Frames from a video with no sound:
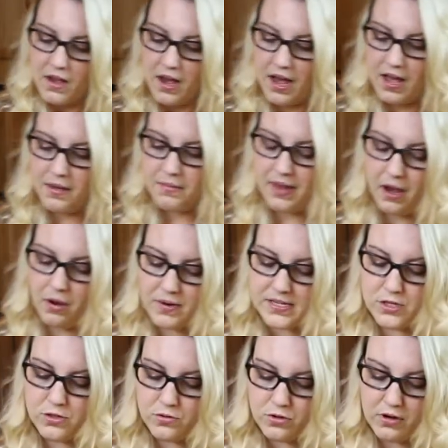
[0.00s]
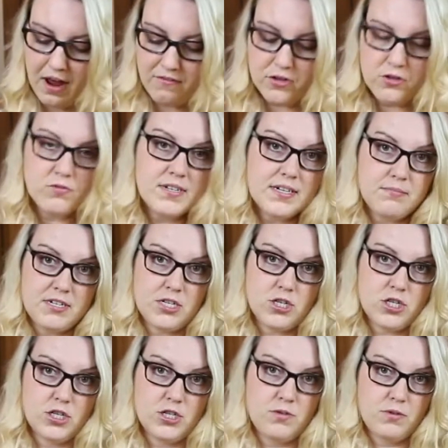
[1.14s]
I always do, you have to do deep dish
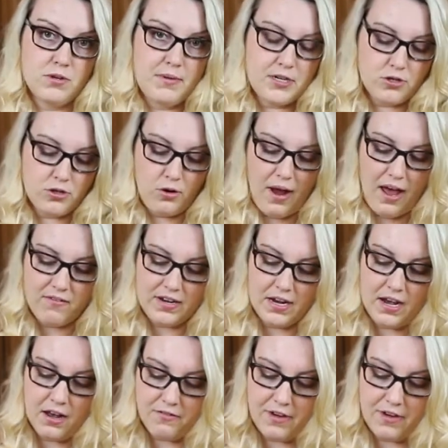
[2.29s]
because you wanna make sure you have enough.